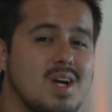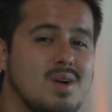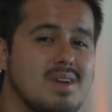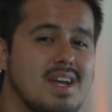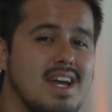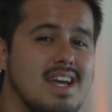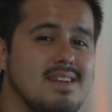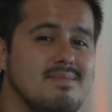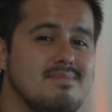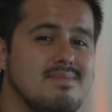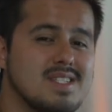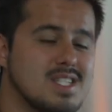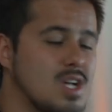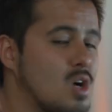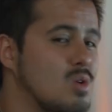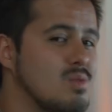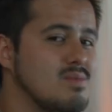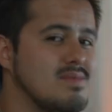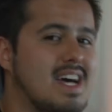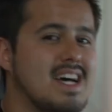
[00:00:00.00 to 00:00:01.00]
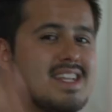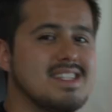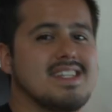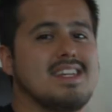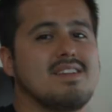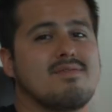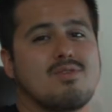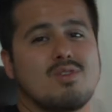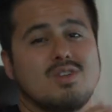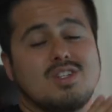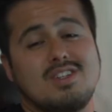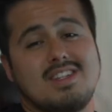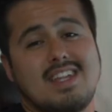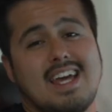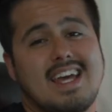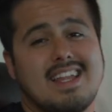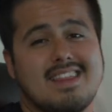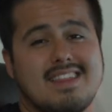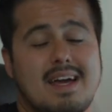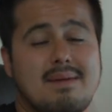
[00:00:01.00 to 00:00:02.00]
Okay, so that's it for
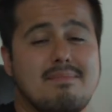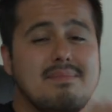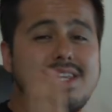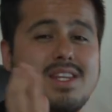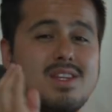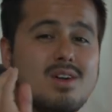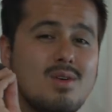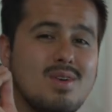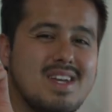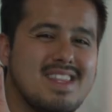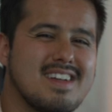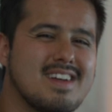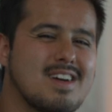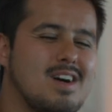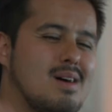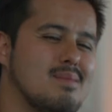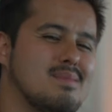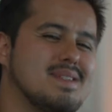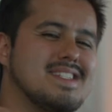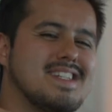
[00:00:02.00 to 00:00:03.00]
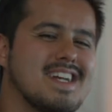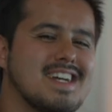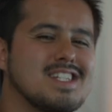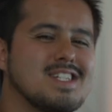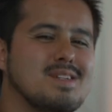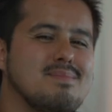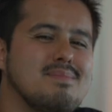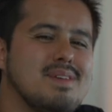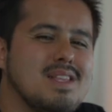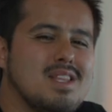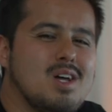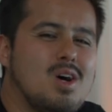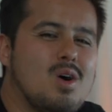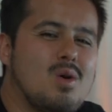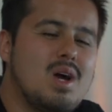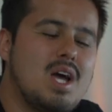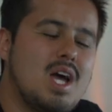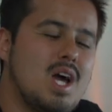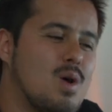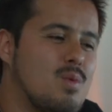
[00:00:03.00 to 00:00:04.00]
today. Let me know in the comment section
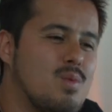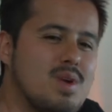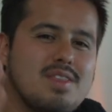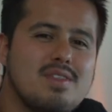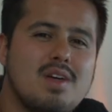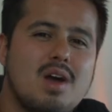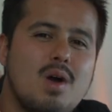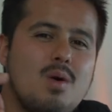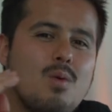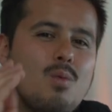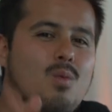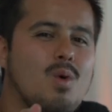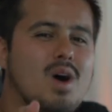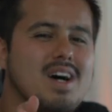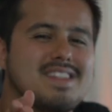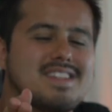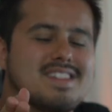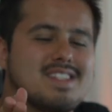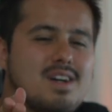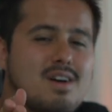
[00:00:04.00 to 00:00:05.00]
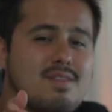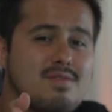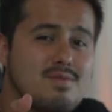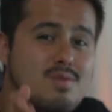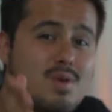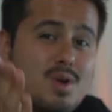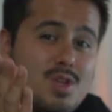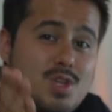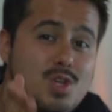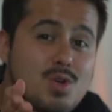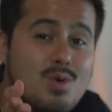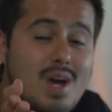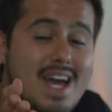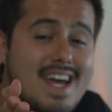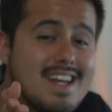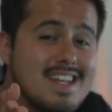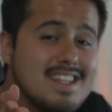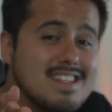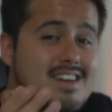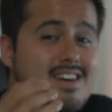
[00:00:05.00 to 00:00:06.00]
below with what software you
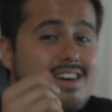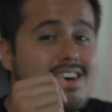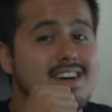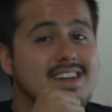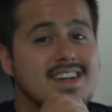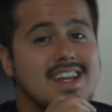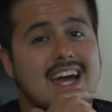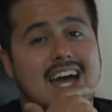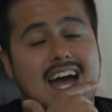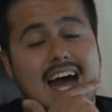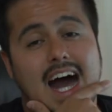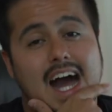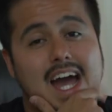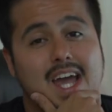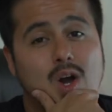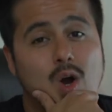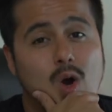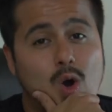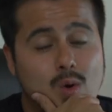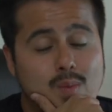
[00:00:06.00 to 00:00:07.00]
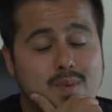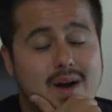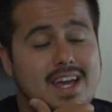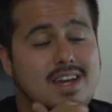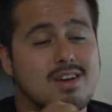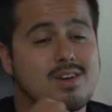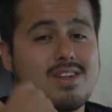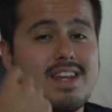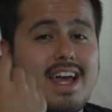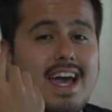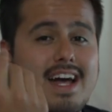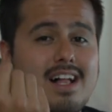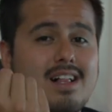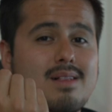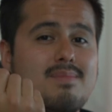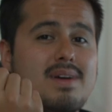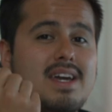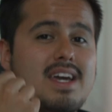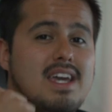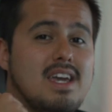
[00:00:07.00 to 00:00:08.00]
edit on. I hope I could
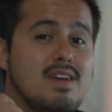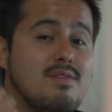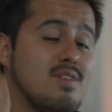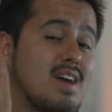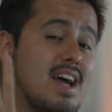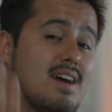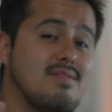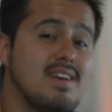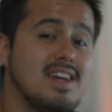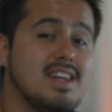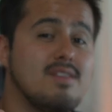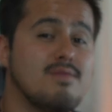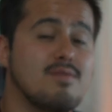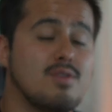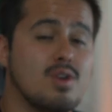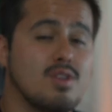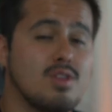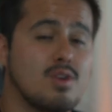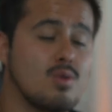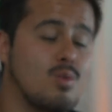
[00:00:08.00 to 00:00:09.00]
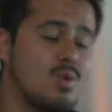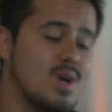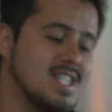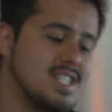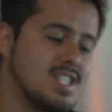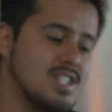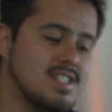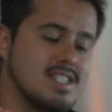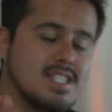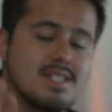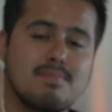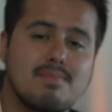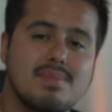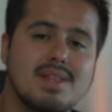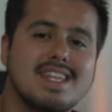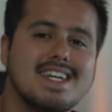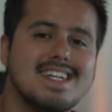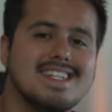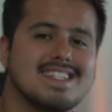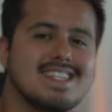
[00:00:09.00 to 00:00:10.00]
help. If you have any further questions,
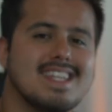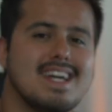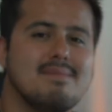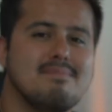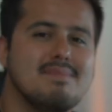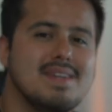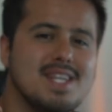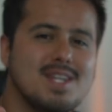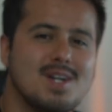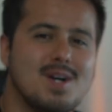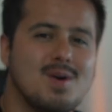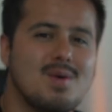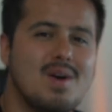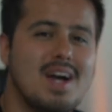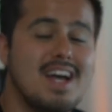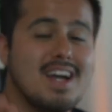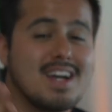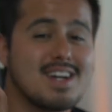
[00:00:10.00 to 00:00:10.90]
please let me know.